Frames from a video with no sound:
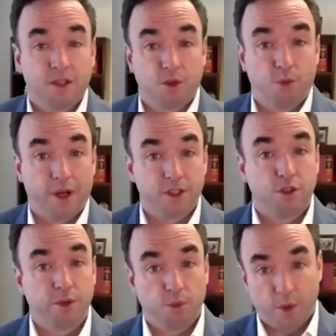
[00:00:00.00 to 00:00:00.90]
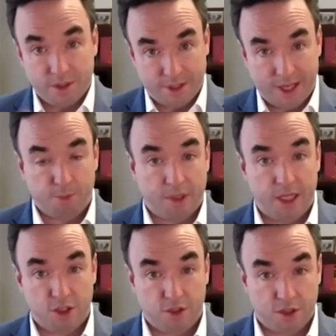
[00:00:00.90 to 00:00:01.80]
You'd want to do it once the
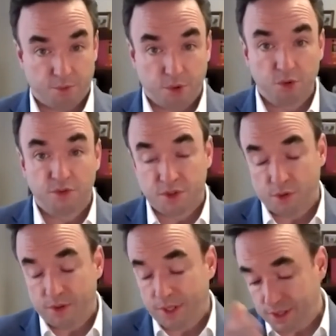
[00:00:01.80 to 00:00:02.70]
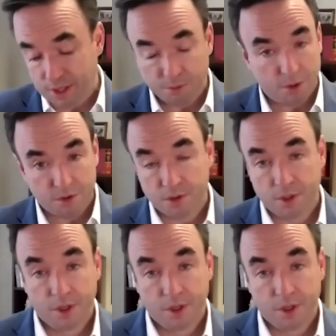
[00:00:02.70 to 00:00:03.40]
application is approved so that the numbers